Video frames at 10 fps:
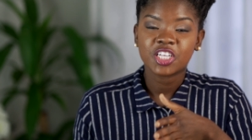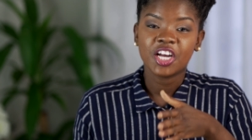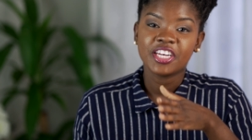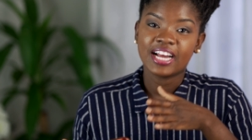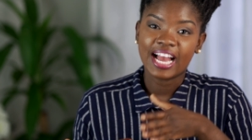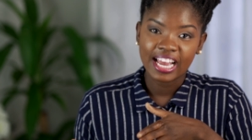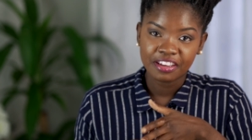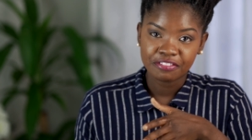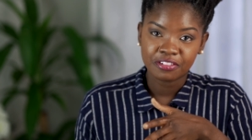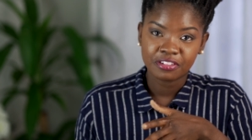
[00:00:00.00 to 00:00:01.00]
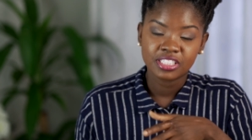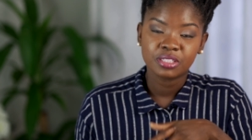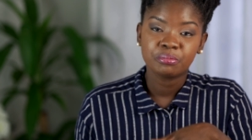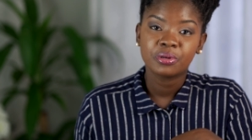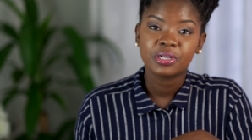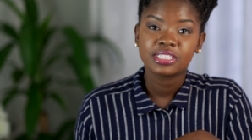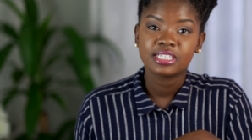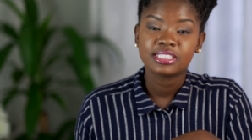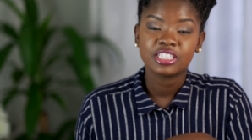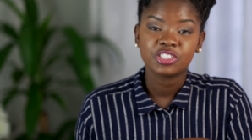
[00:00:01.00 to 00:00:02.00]
on your iPhone, it's
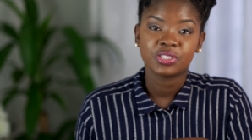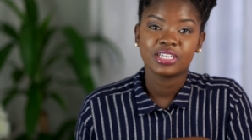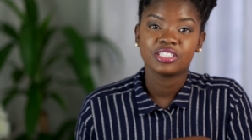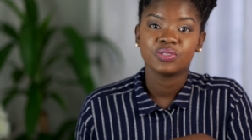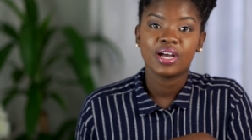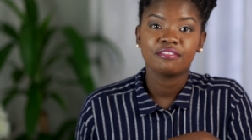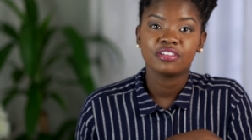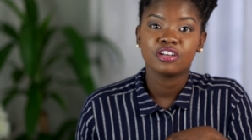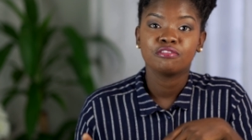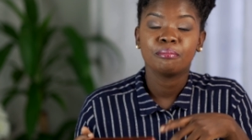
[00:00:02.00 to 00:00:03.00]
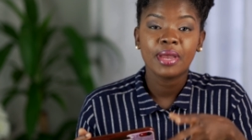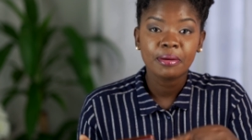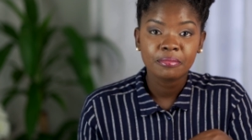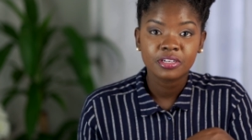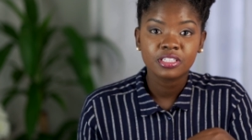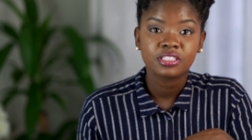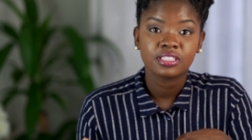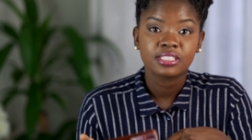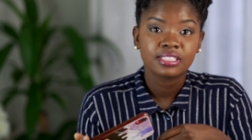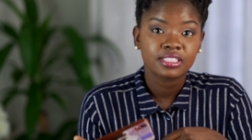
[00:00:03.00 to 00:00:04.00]
important to ensure that you have enough memory to
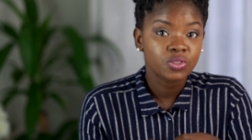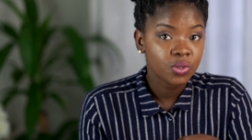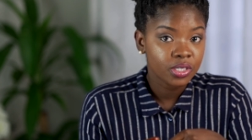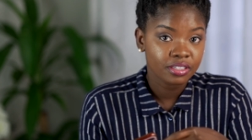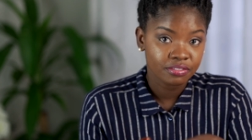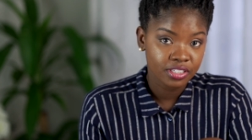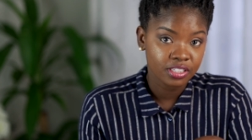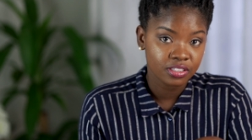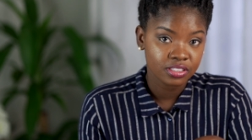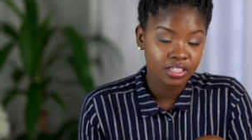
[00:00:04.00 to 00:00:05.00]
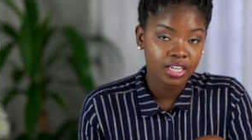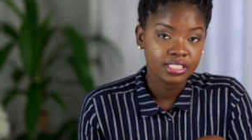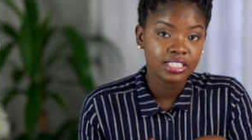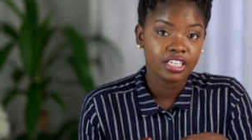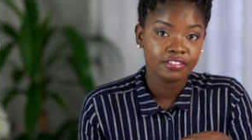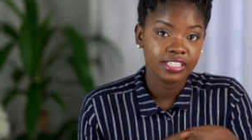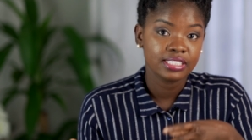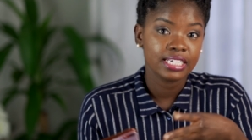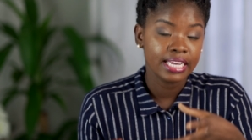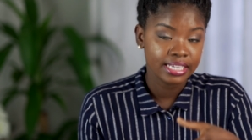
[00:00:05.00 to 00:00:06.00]
store the videos until you're ready
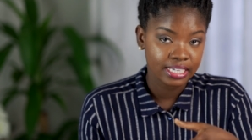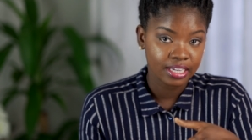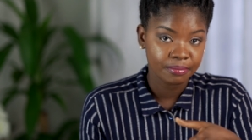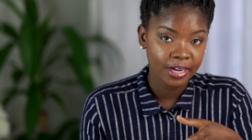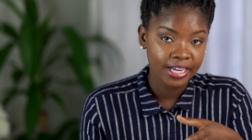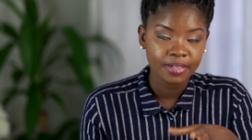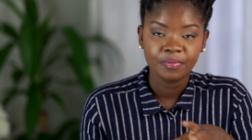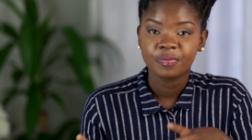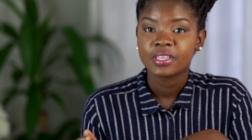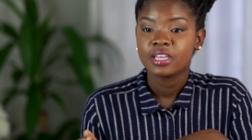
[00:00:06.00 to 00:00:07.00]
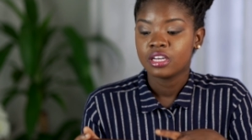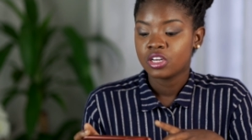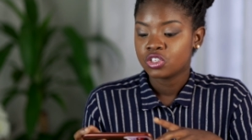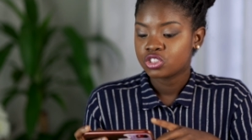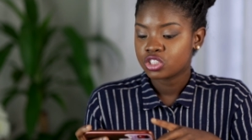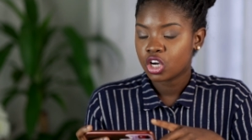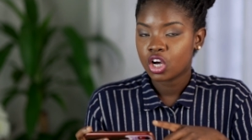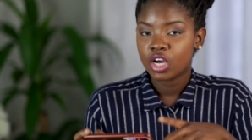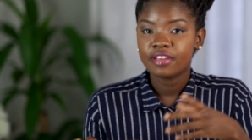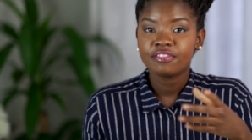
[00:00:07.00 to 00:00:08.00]
to edit them, right?
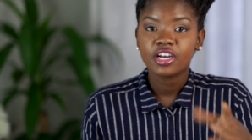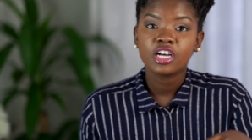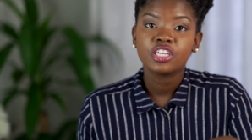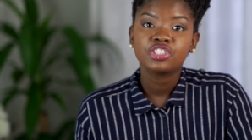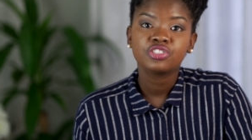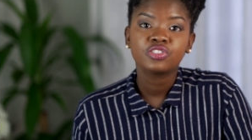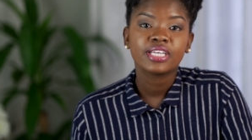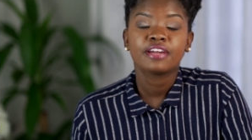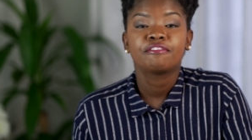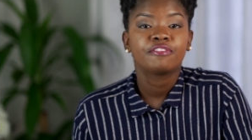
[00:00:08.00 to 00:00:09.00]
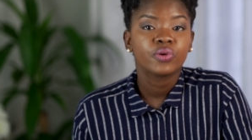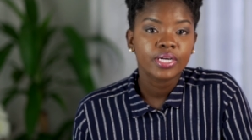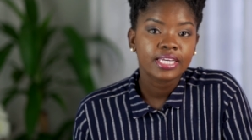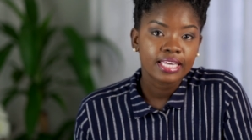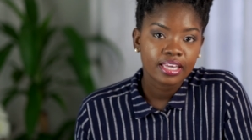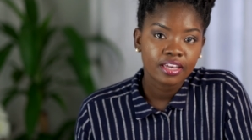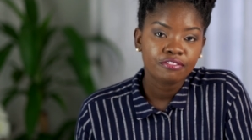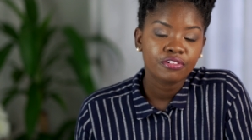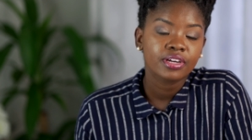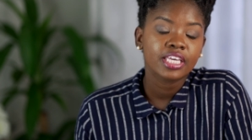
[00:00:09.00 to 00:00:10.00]
So if you're gonna shoot at 4K,
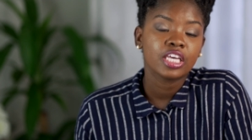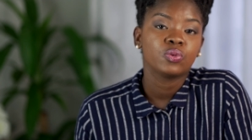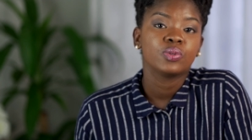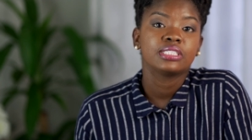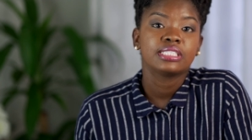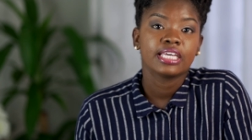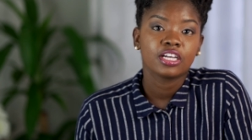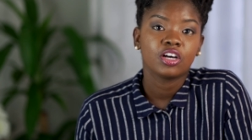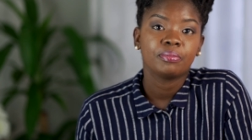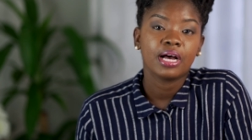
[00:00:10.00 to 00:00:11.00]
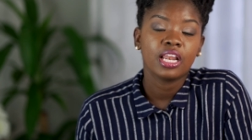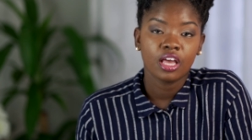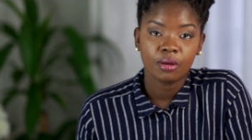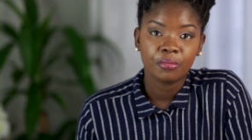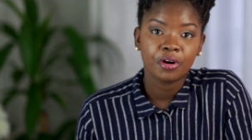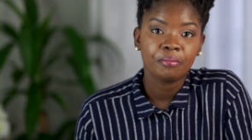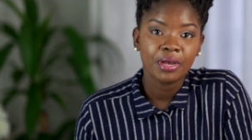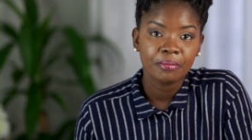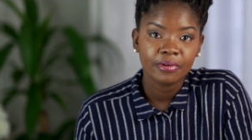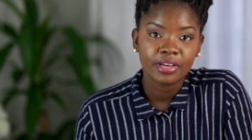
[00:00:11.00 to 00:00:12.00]
4K will take up a lot more
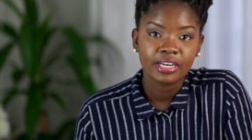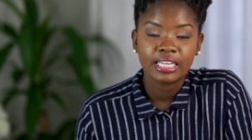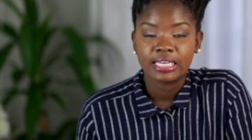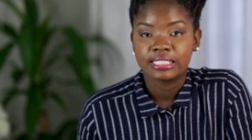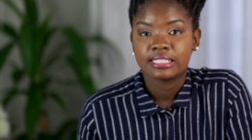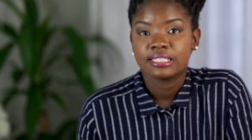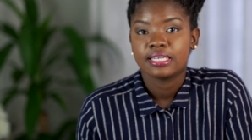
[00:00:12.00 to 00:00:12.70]
memory than